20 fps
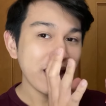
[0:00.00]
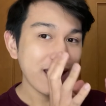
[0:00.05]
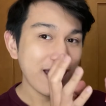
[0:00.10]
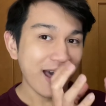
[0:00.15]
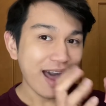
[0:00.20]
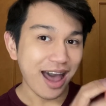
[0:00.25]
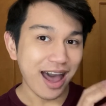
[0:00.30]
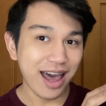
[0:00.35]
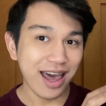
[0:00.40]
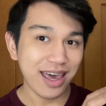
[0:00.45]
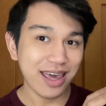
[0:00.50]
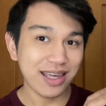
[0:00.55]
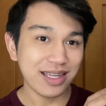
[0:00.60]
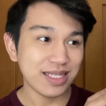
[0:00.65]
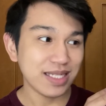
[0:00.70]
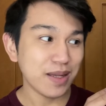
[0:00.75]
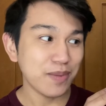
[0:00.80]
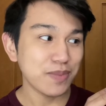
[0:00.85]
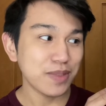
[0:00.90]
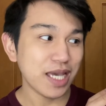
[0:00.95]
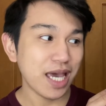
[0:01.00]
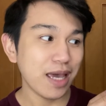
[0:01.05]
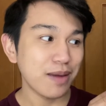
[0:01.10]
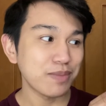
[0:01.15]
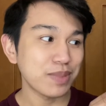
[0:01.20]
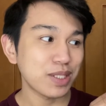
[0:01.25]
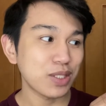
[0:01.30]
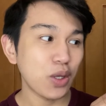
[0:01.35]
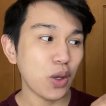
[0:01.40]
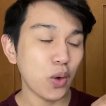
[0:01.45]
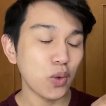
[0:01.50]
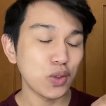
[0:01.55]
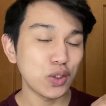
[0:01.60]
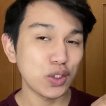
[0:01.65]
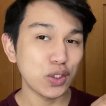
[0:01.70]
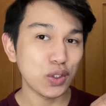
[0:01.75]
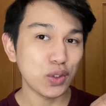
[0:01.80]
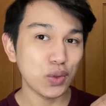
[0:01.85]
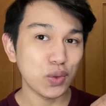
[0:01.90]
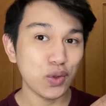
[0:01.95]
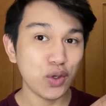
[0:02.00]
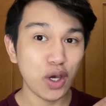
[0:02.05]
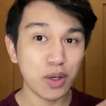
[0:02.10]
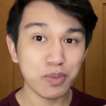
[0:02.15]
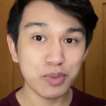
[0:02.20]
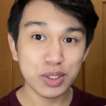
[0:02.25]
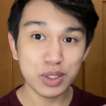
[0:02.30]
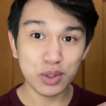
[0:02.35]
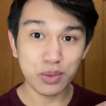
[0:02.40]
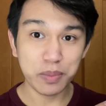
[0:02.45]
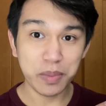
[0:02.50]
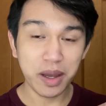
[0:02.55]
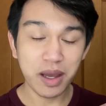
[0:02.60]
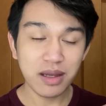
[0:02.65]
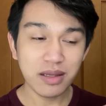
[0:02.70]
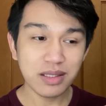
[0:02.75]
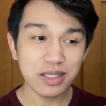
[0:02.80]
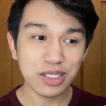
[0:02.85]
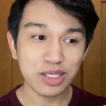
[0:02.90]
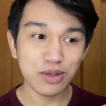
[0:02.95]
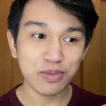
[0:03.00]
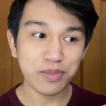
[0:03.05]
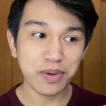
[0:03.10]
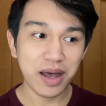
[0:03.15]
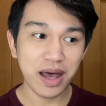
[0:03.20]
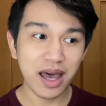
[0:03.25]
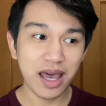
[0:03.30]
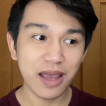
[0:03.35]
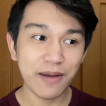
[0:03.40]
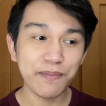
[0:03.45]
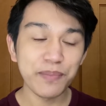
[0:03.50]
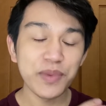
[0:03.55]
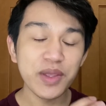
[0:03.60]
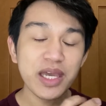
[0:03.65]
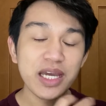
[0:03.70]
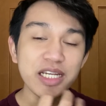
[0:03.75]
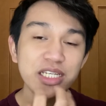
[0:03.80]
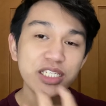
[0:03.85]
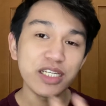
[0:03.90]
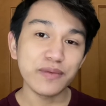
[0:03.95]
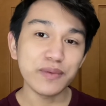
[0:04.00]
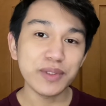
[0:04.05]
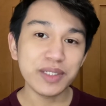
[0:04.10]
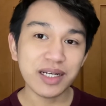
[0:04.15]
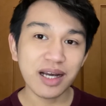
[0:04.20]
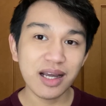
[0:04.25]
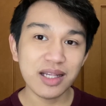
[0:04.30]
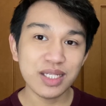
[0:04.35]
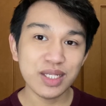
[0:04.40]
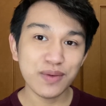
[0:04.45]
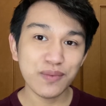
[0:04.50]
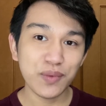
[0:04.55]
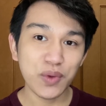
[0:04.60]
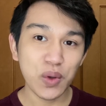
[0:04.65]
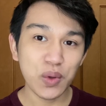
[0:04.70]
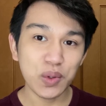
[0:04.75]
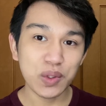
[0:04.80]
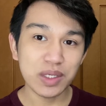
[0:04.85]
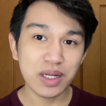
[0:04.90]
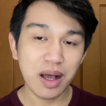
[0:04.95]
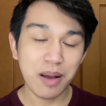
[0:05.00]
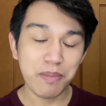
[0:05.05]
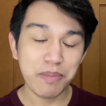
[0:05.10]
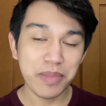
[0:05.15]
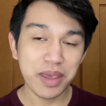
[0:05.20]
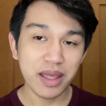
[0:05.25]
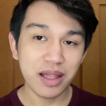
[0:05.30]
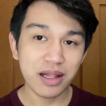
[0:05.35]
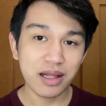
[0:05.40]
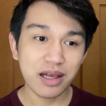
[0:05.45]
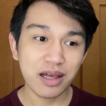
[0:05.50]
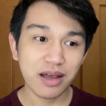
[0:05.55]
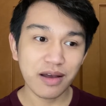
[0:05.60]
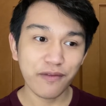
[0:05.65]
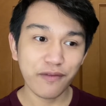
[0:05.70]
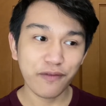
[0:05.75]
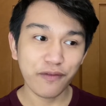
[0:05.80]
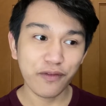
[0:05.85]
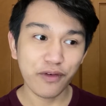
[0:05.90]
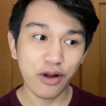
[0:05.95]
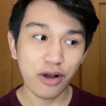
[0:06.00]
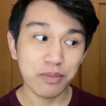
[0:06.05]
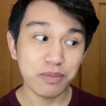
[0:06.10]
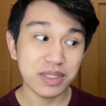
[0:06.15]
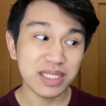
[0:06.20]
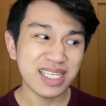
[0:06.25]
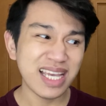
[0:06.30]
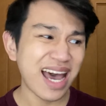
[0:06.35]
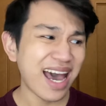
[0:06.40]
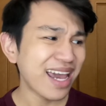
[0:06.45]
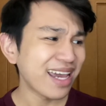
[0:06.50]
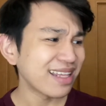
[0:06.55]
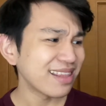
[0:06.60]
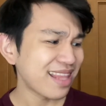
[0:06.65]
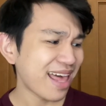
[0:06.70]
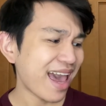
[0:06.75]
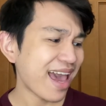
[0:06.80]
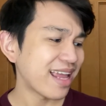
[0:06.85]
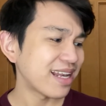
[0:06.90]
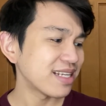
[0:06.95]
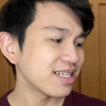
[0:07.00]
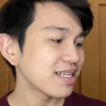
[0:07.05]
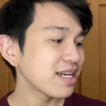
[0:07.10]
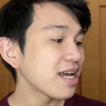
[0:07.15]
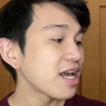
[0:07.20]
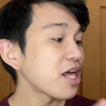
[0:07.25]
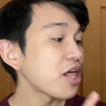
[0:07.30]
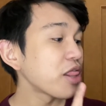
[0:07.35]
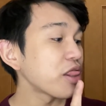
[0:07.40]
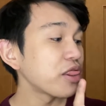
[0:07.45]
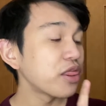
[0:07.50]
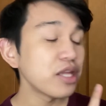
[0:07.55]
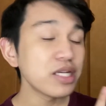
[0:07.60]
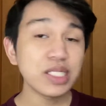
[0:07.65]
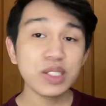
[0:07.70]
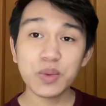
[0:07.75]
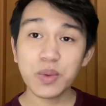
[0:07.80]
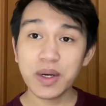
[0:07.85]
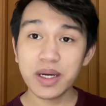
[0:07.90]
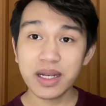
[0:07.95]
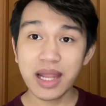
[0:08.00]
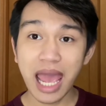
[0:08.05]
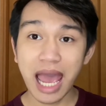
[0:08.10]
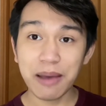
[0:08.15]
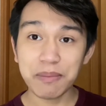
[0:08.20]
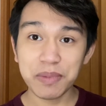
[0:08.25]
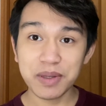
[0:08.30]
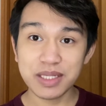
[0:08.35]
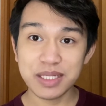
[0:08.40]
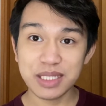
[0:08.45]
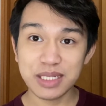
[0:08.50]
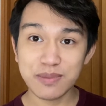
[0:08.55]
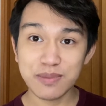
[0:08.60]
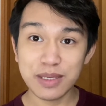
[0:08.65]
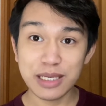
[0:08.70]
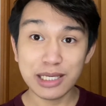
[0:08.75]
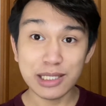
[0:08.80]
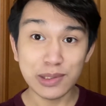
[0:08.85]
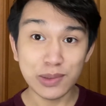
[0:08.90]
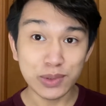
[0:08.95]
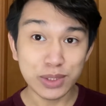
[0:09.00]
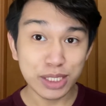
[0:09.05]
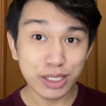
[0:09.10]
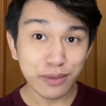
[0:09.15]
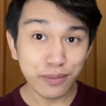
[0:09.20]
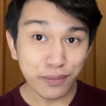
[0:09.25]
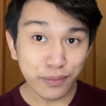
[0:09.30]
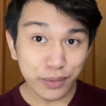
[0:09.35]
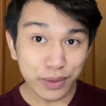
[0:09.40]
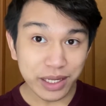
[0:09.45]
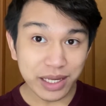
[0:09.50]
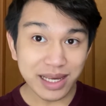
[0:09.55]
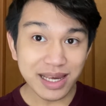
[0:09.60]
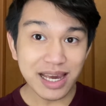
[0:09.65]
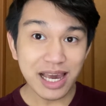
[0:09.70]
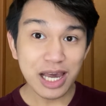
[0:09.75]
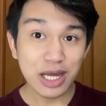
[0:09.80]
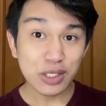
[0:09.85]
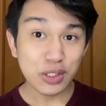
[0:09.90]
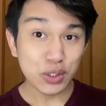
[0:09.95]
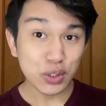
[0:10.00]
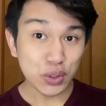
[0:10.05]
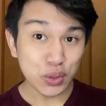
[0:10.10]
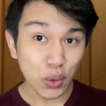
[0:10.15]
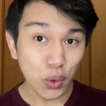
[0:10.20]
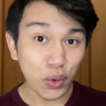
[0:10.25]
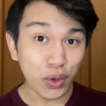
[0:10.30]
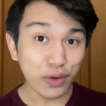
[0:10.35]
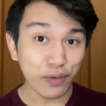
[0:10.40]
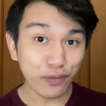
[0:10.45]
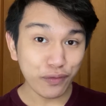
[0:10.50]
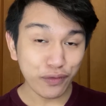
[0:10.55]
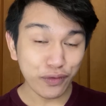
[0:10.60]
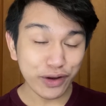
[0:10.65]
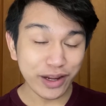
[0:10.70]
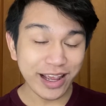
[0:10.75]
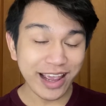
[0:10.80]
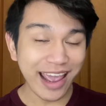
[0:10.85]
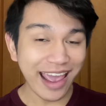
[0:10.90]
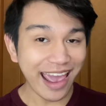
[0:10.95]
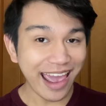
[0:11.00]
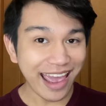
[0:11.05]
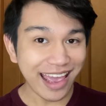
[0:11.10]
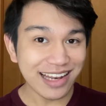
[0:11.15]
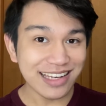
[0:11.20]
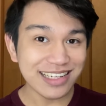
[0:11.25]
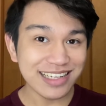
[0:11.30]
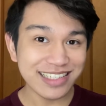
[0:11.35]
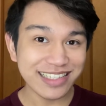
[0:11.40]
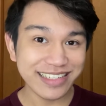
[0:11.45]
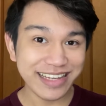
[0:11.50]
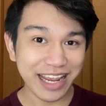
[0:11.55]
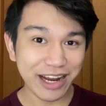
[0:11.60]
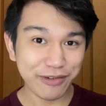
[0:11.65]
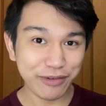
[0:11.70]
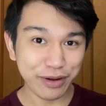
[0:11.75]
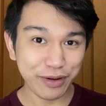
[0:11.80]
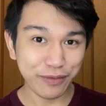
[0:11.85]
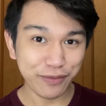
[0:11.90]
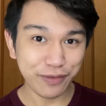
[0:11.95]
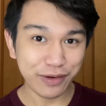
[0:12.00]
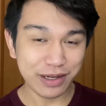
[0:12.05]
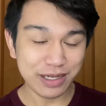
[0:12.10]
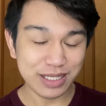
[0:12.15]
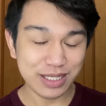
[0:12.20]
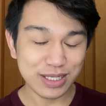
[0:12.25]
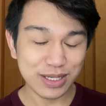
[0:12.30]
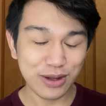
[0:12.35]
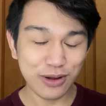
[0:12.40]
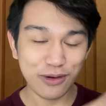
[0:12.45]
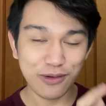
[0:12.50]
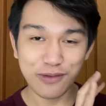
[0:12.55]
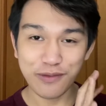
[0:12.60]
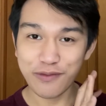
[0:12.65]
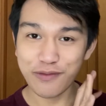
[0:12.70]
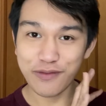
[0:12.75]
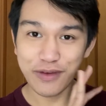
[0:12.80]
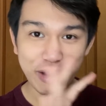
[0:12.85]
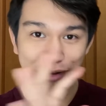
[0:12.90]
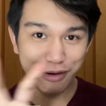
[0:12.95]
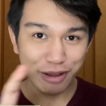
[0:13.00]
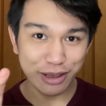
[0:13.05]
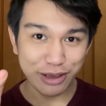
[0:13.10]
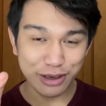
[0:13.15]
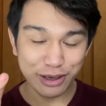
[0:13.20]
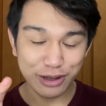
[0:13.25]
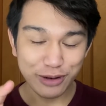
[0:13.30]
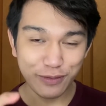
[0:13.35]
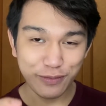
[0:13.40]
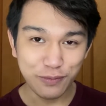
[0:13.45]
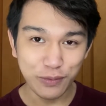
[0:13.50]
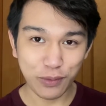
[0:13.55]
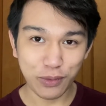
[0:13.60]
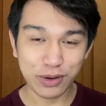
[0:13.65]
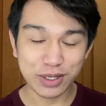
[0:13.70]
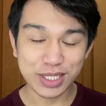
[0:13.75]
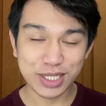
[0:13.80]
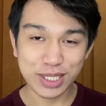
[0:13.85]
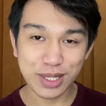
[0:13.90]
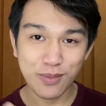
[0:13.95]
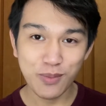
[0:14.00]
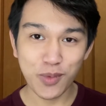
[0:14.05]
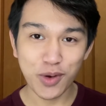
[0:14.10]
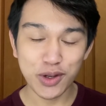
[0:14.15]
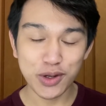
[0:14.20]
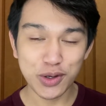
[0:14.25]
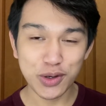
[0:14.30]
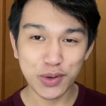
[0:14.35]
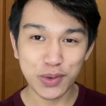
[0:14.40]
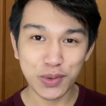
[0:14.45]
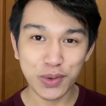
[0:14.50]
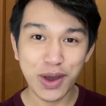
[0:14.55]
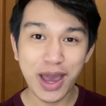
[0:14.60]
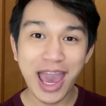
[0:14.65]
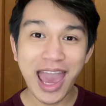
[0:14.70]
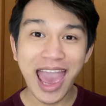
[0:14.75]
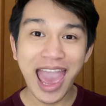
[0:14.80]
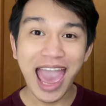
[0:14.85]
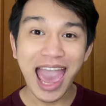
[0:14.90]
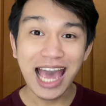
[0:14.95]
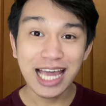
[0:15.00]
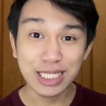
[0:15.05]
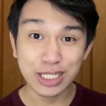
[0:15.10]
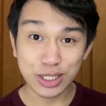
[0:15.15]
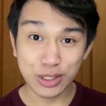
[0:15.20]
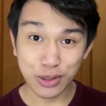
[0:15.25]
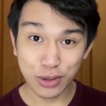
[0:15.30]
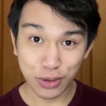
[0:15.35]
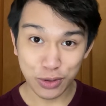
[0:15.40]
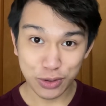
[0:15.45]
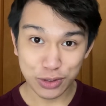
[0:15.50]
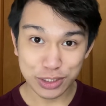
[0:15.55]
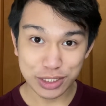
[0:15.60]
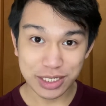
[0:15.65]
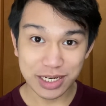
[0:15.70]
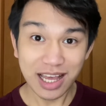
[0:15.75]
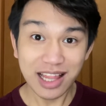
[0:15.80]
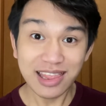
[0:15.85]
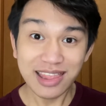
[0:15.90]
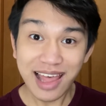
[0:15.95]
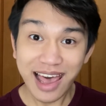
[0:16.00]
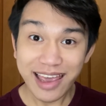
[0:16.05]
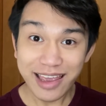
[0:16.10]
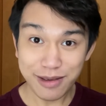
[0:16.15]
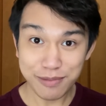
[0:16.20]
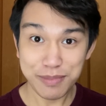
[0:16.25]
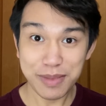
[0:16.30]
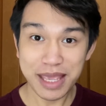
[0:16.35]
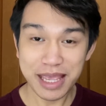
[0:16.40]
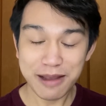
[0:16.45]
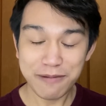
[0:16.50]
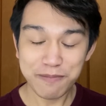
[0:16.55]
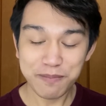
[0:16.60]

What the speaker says: I sometimes go to Gyomusupa to buy different kinds of coconut milk from Thailand. This one happens to be gluten-free, soy-free, and dairy-free, so very good for someone who has GERD like me.